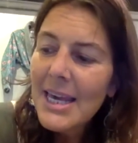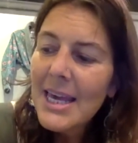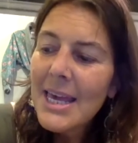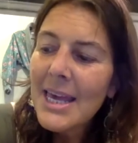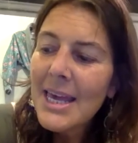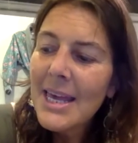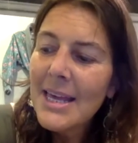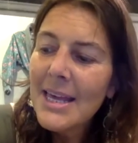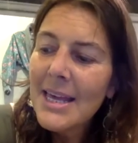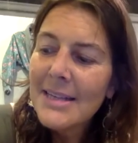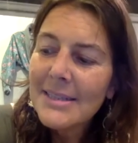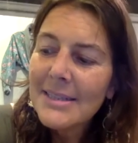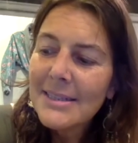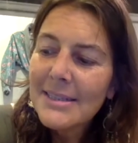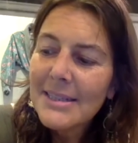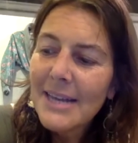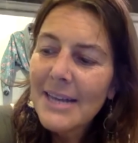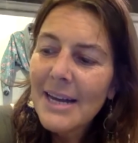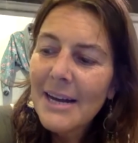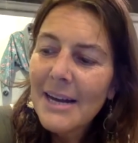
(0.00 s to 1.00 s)
And
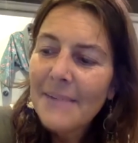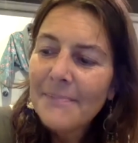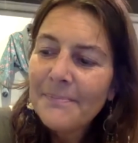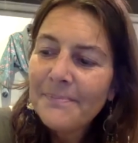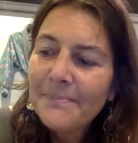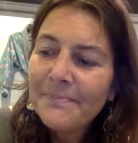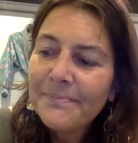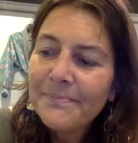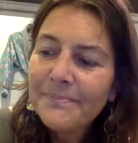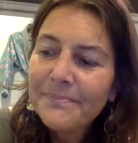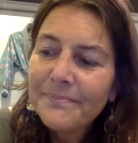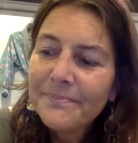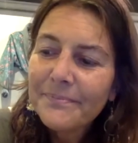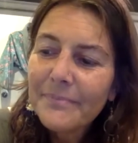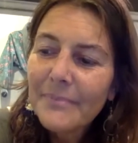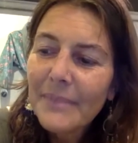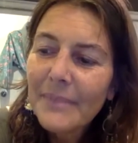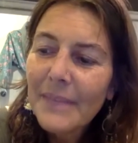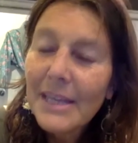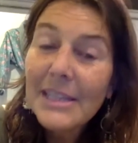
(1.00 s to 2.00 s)

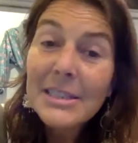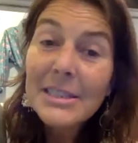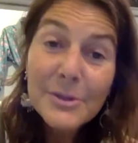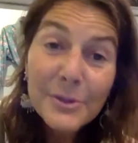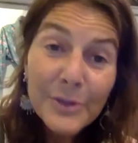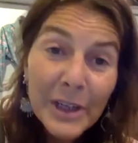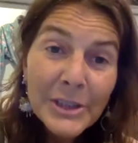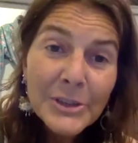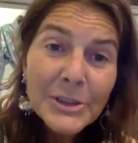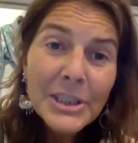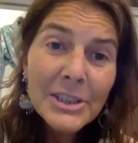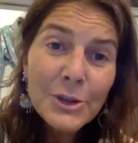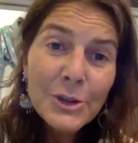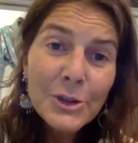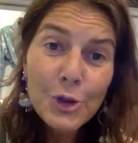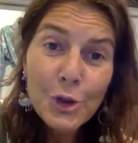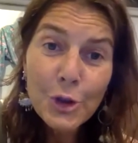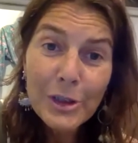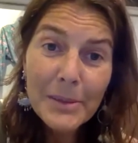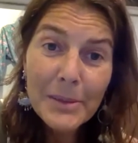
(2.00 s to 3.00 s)
it's very
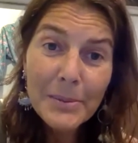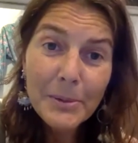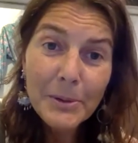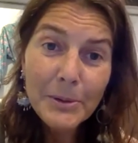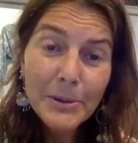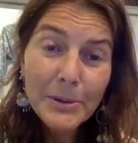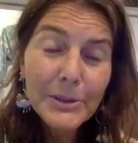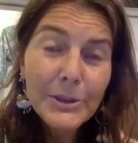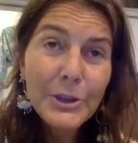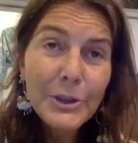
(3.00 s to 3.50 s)
enjoyable.